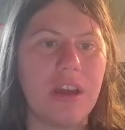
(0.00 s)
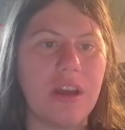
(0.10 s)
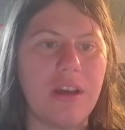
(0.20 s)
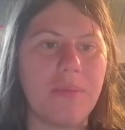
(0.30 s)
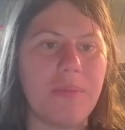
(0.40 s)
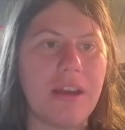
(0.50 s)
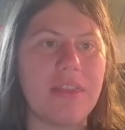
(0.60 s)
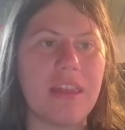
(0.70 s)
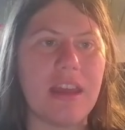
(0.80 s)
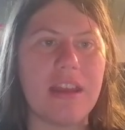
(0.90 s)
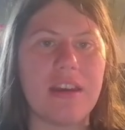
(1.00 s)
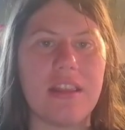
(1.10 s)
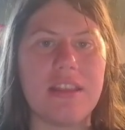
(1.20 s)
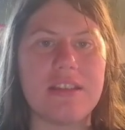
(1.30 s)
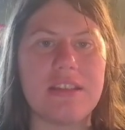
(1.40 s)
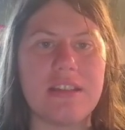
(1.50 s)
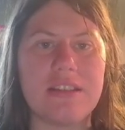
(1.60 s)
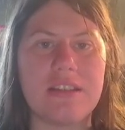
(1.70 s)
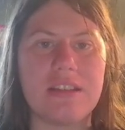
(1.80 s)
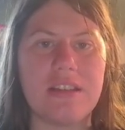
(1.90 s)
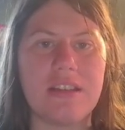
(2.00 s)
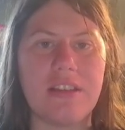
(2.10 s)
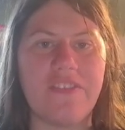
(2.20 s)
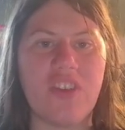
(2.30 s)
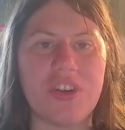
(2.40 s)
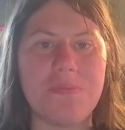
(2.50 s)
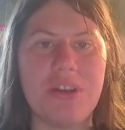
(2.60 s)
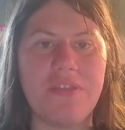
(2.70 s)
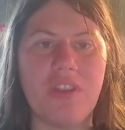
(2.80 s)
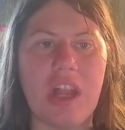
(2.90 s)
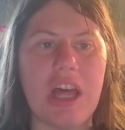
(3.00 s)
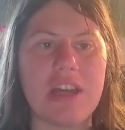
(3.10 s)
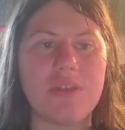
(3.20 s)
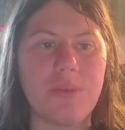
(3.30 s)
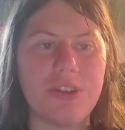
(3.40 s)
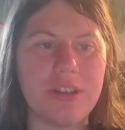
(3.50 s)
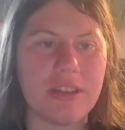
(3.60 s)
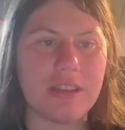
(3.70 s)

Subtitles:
And then this is the first bit of the last word.